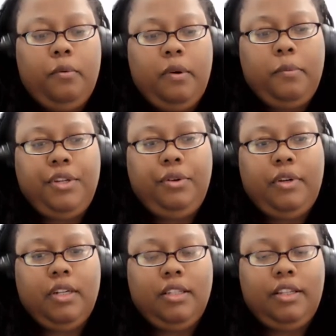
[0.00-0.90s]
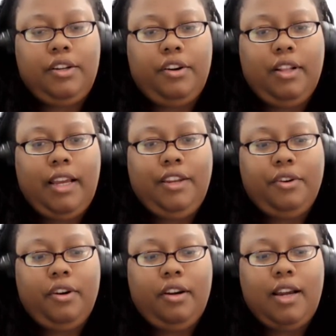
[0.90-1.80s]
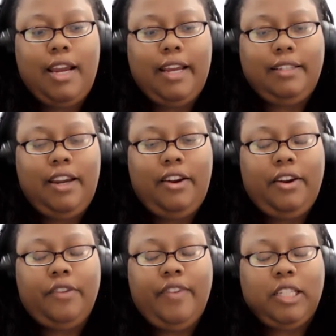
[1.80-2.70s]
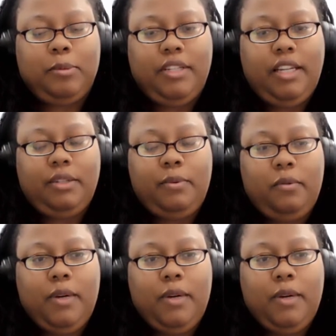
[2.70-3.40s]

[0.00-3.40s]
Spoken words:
What would you consider like your, I guess, area of expertise?